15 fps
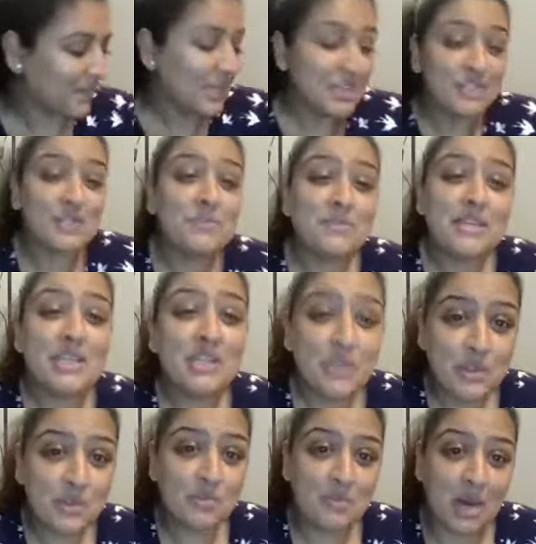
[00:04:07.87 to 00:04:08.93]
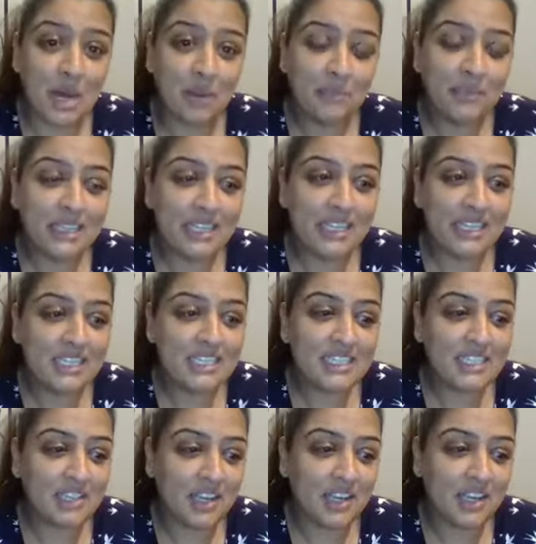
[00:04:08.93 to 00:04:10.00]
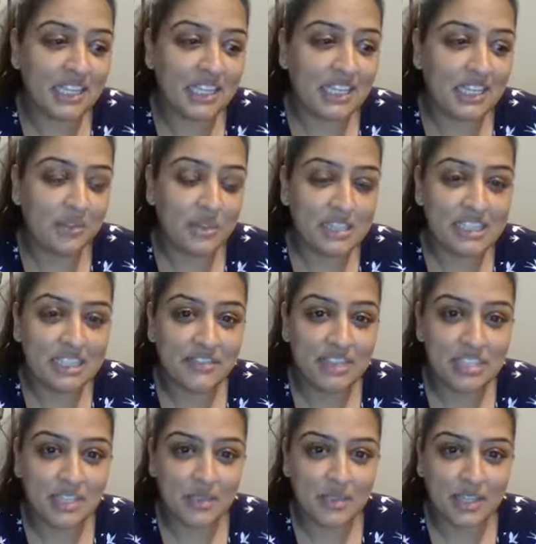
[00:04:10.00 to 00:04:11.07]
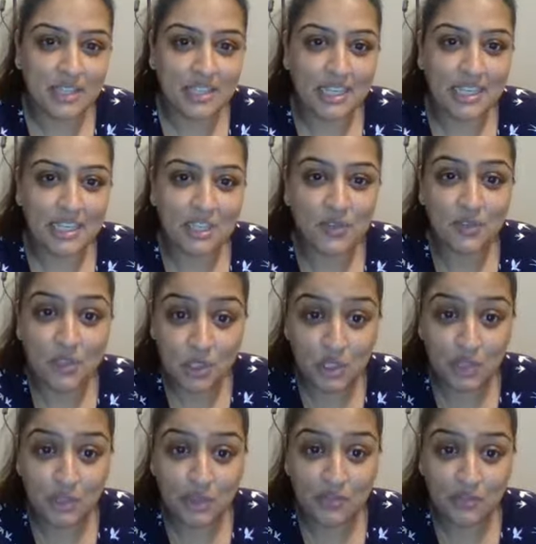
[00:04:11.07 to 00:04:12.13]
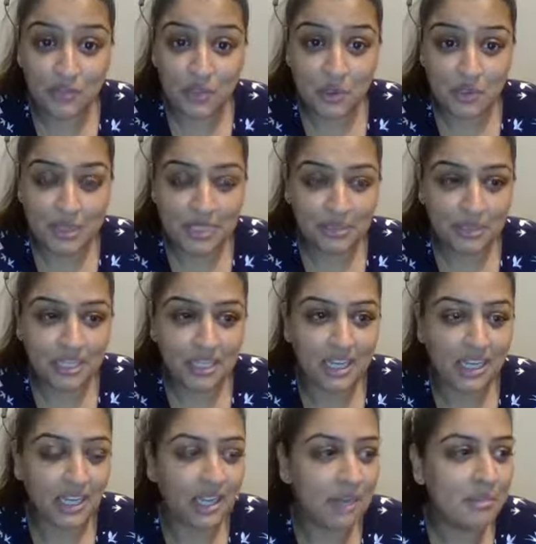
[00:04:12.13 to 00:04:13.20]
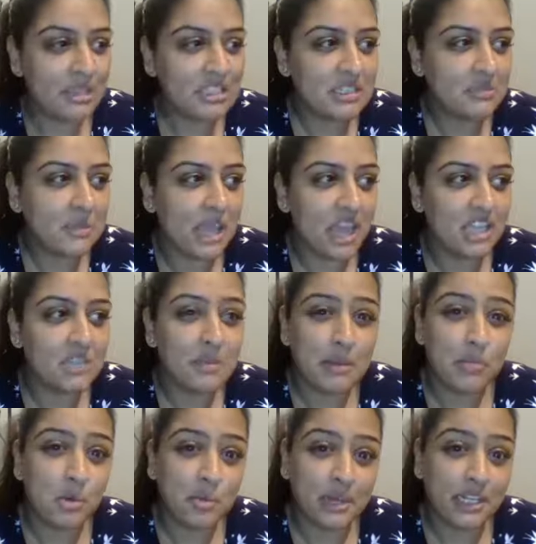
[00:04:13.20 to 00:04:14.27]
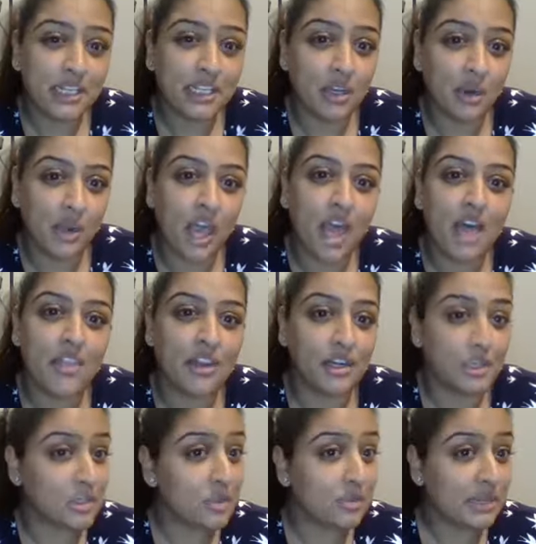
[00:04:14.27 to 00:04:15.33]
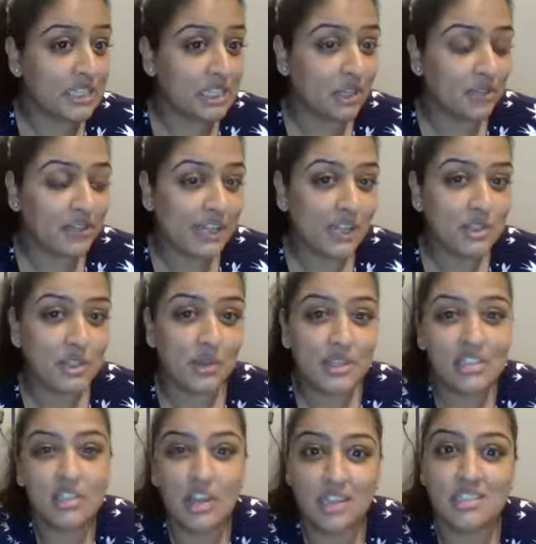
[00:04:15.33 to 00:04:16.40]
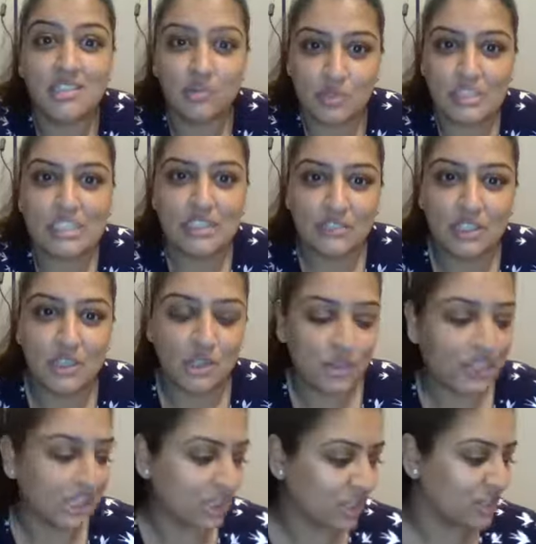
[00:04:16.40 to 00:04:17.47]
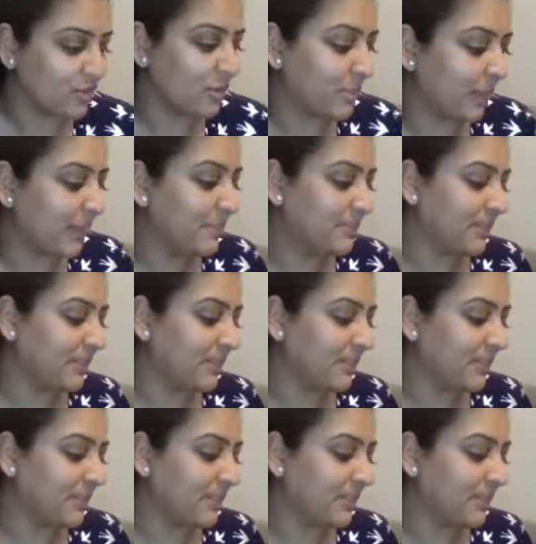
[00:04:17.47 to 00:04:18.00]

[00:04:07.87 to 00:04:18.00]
So being a new mum, it is exciting receiving something that is for you and for your baby. I must admit, I spend more money on her than I do on myself now, so it's nice receiving a treat just for me.